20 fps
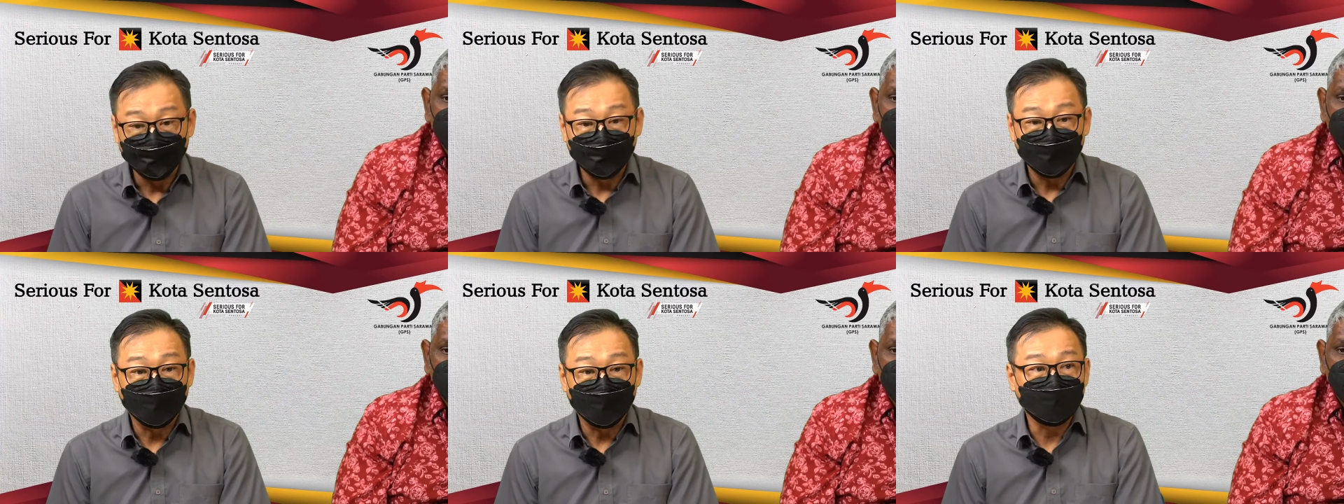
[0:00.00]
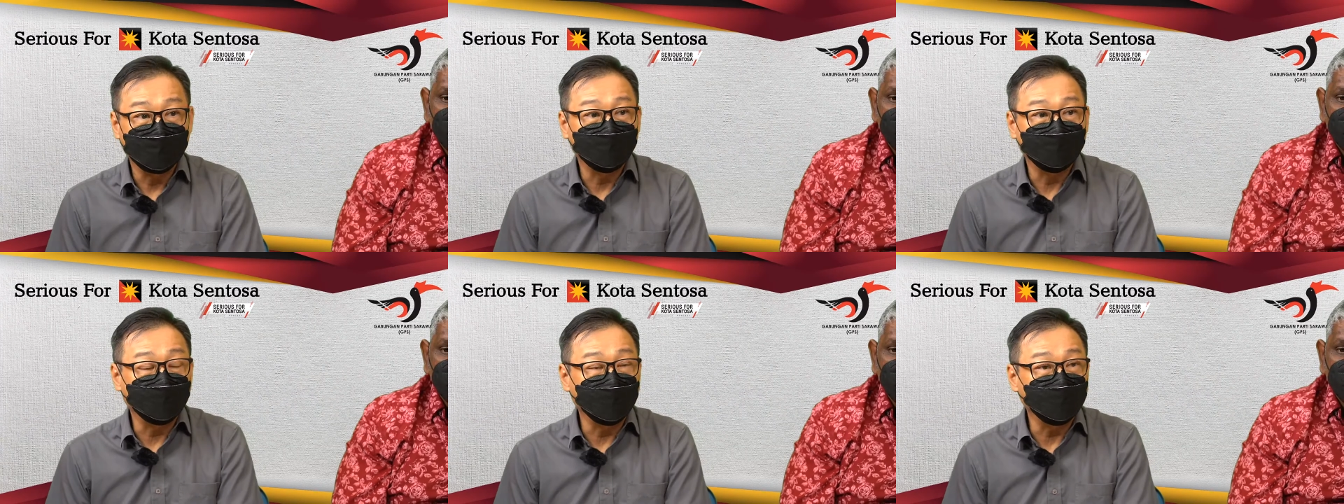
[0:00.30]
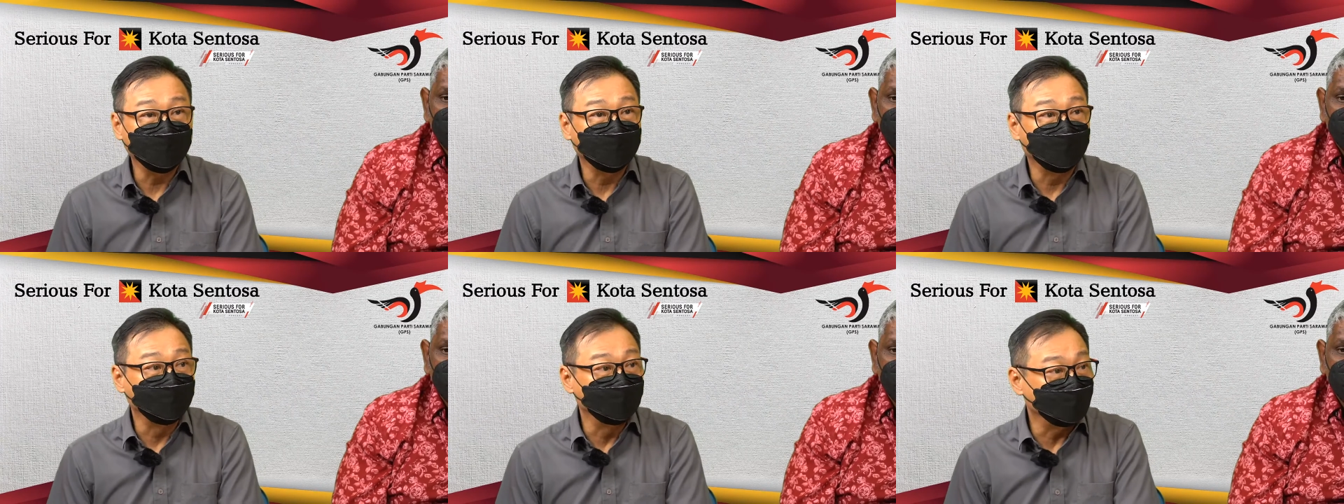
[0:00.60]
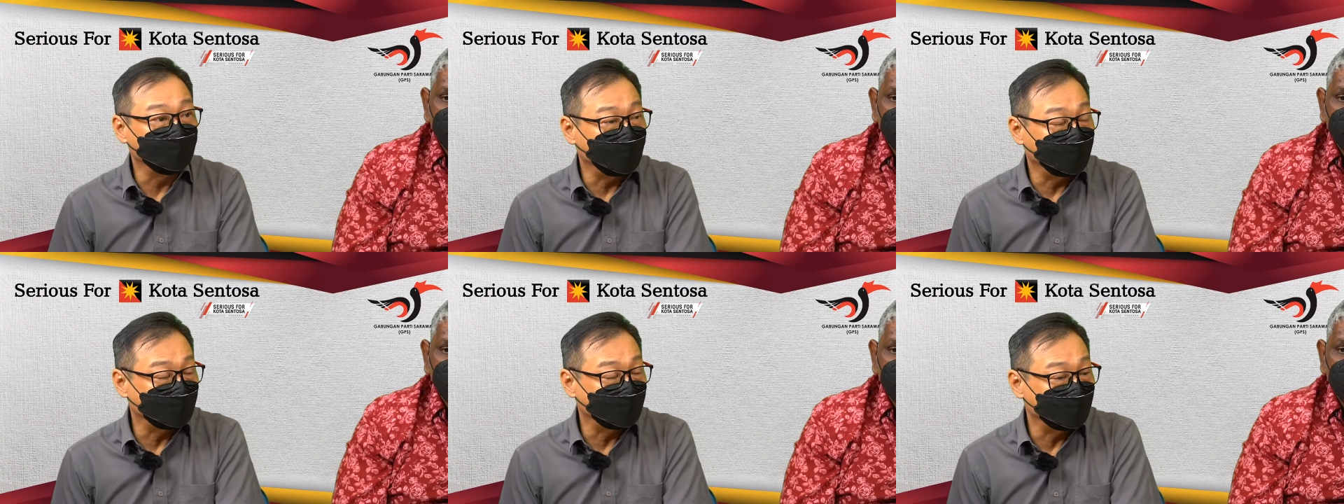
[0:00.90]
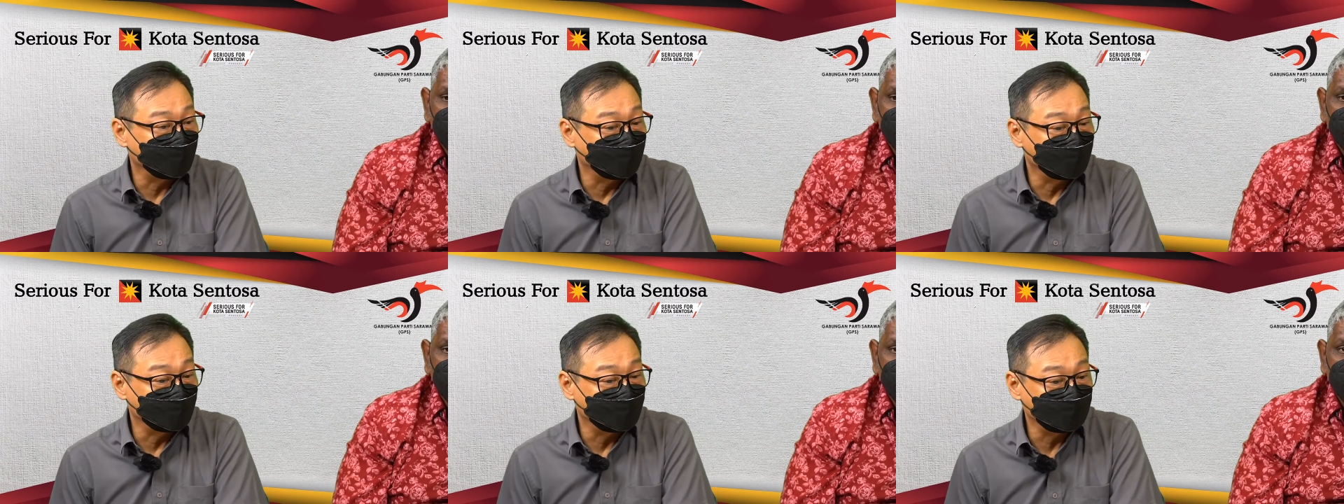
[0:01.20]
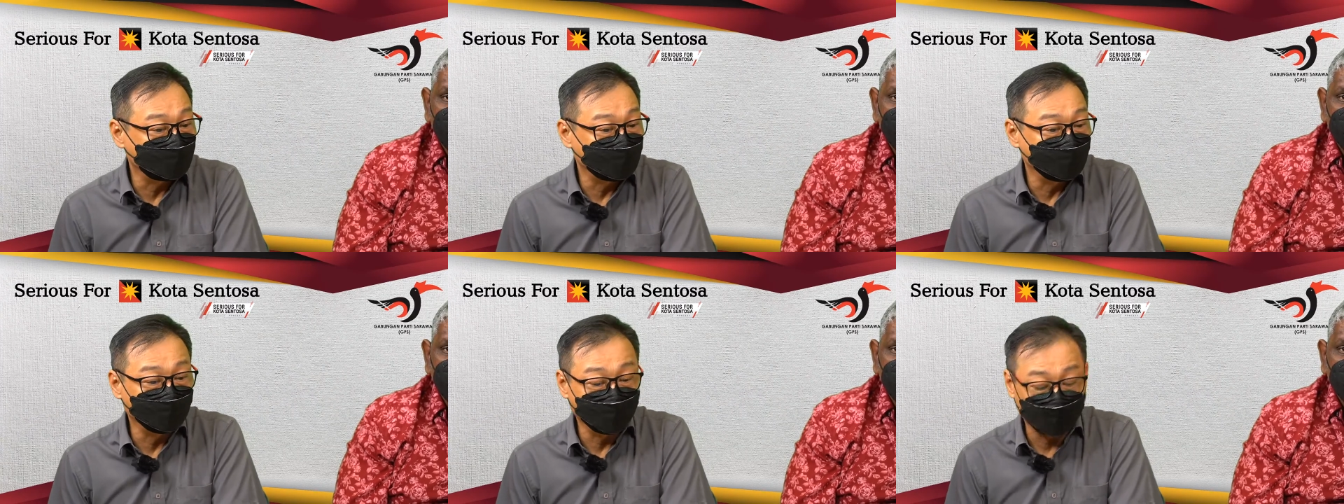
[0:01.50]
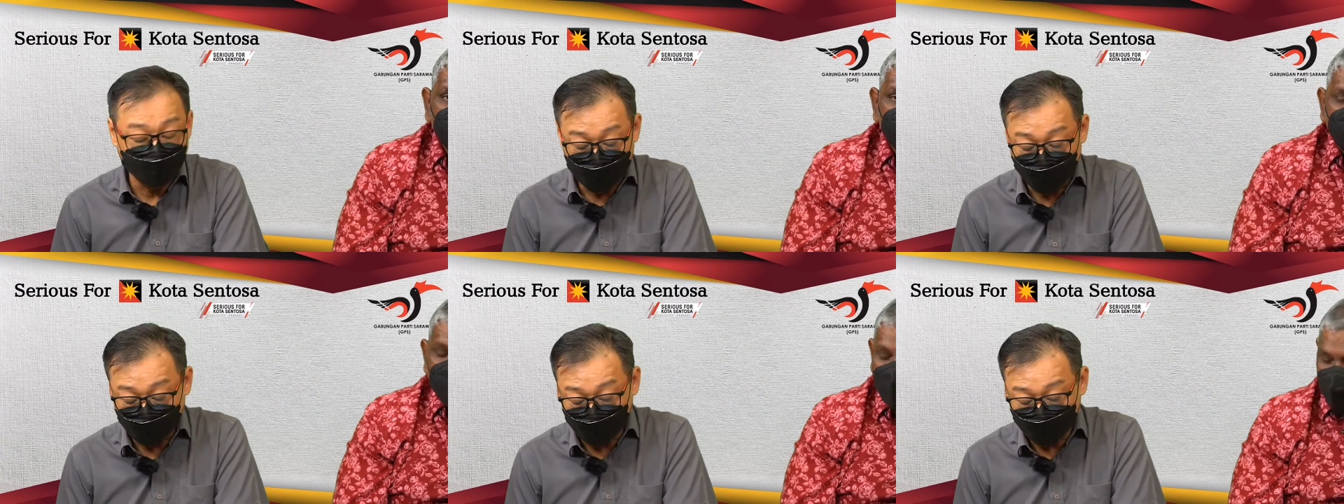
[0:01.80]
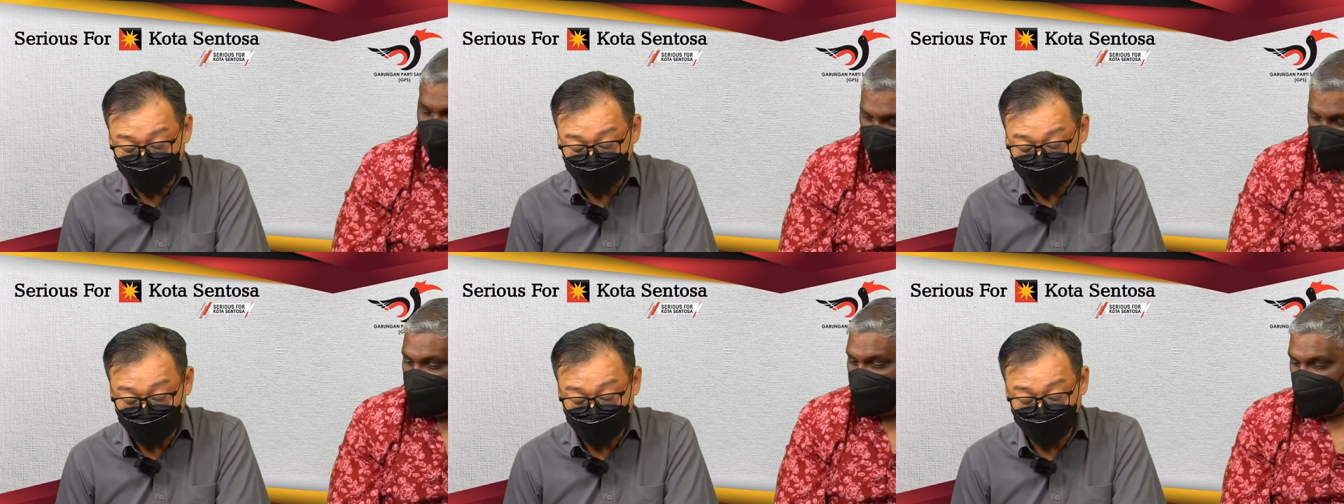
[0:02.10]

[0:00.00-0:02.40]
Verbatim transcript: and apart from that, uh, Siva, I'd like to share